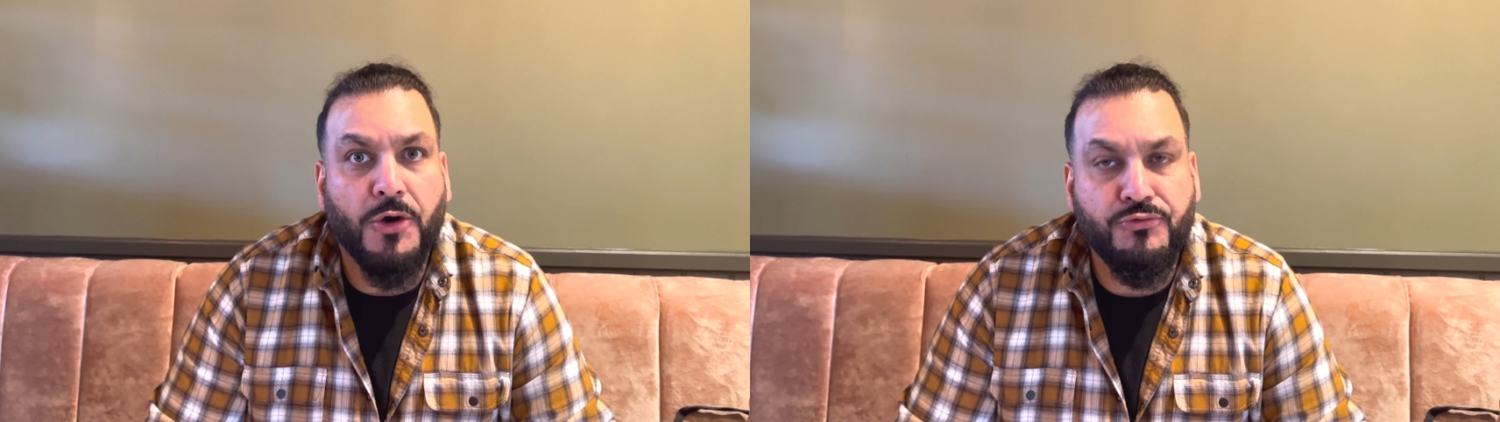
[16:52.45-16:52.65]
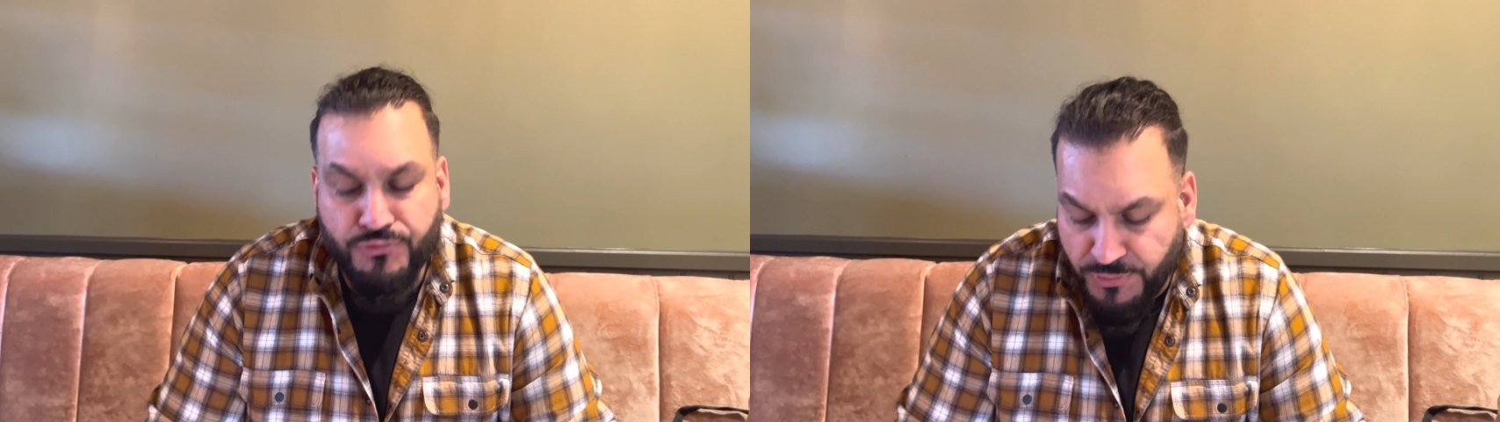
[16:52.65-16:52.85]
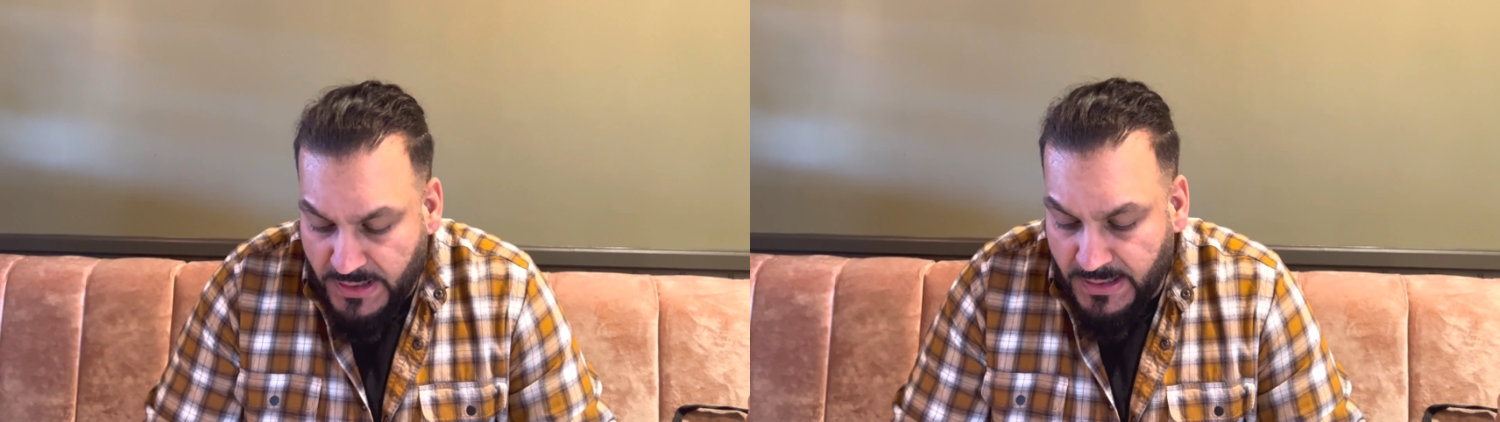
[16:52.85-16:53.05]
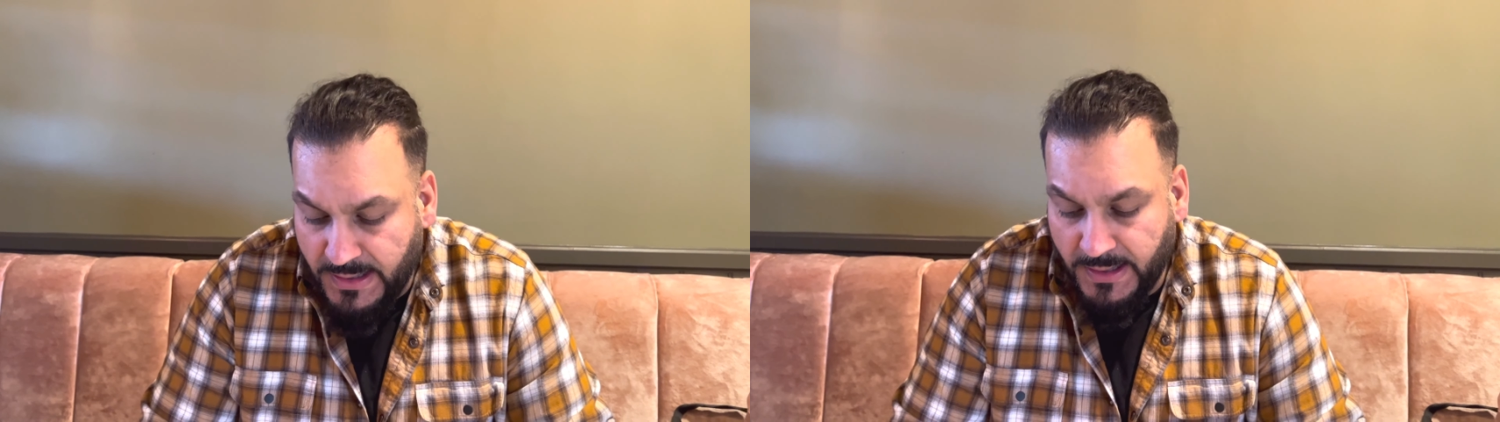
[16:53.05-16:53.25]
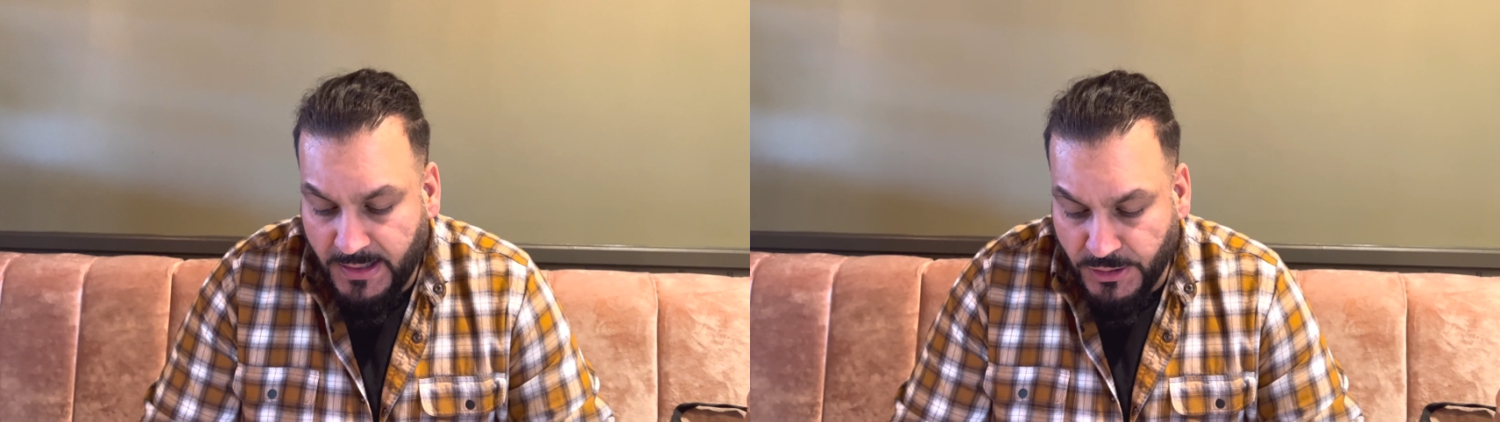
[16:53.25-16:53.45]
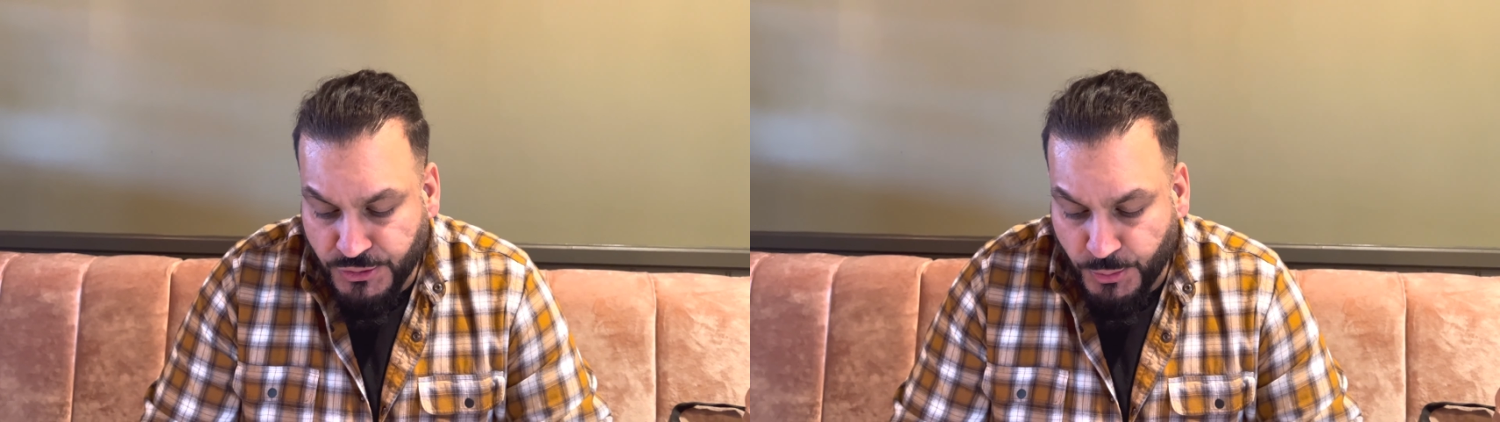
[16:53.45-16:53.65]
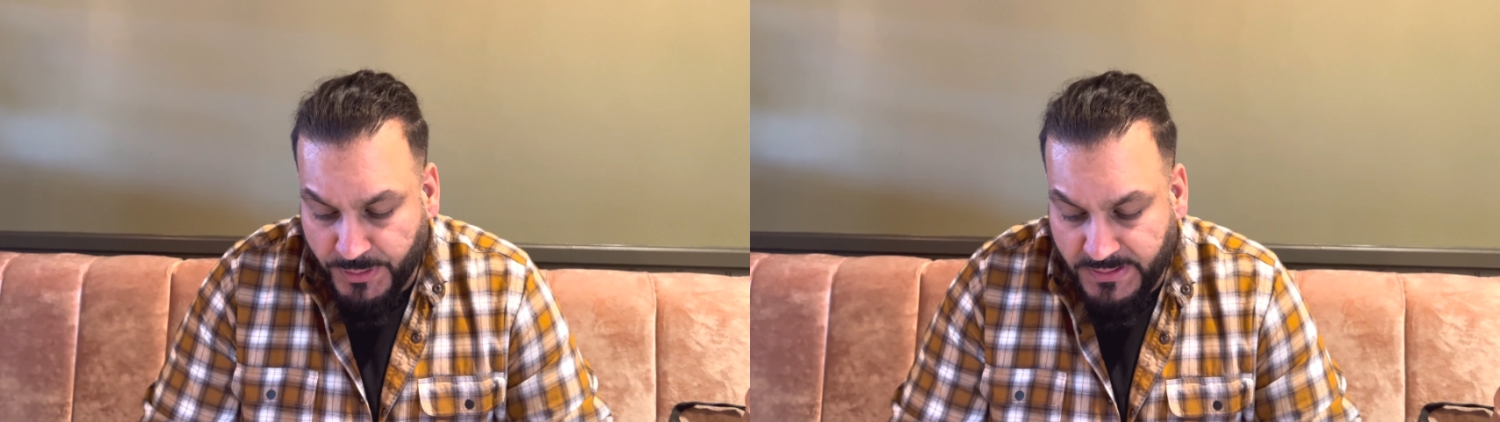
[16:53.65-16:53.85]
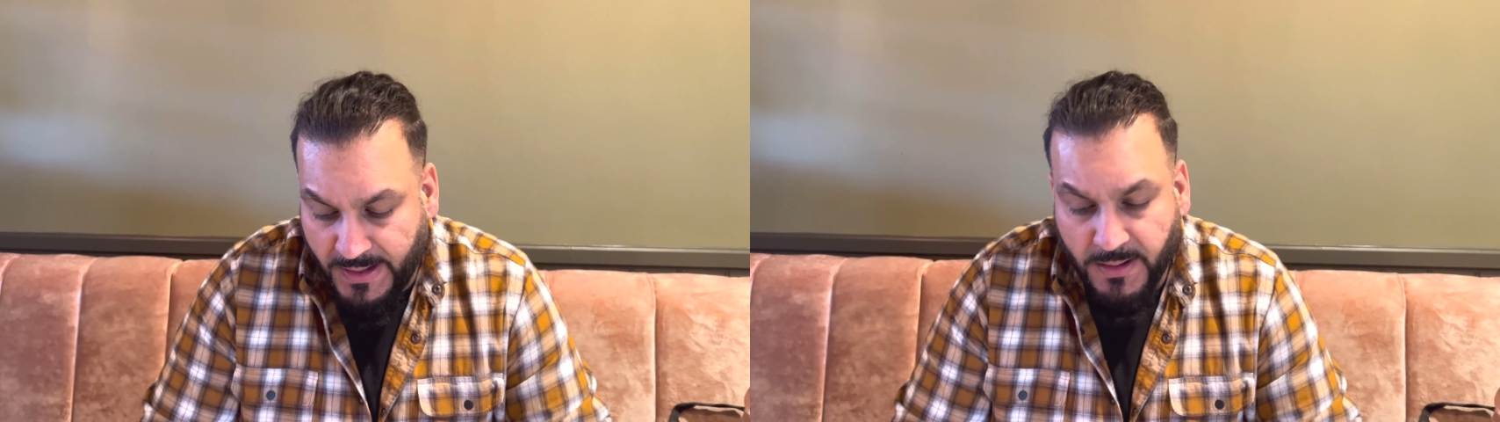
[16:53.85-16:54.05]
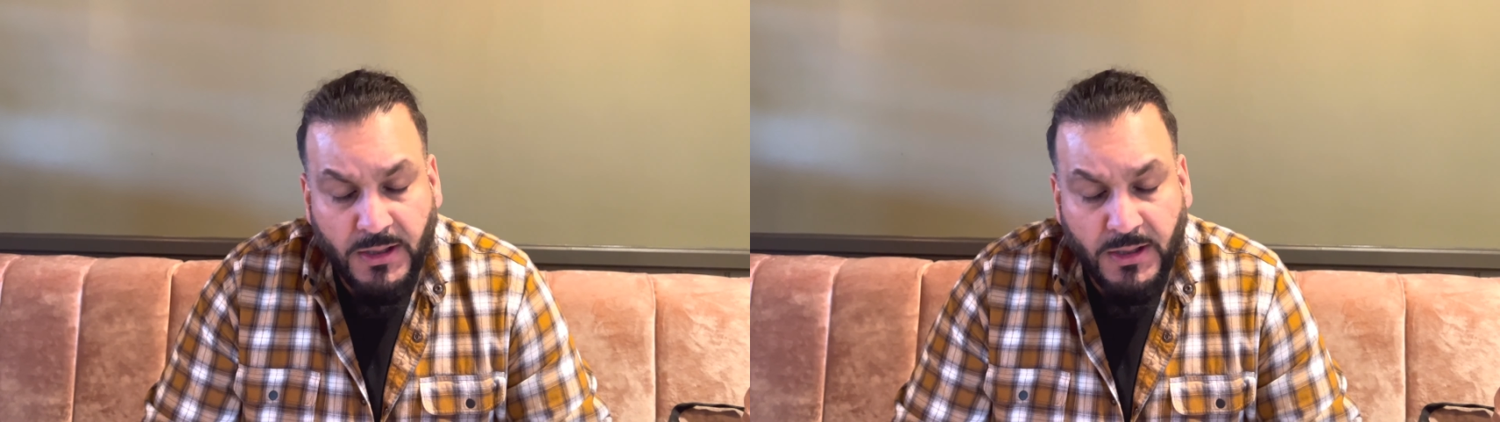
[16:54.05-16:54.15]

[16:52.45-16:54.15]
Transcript: really enjoyed that.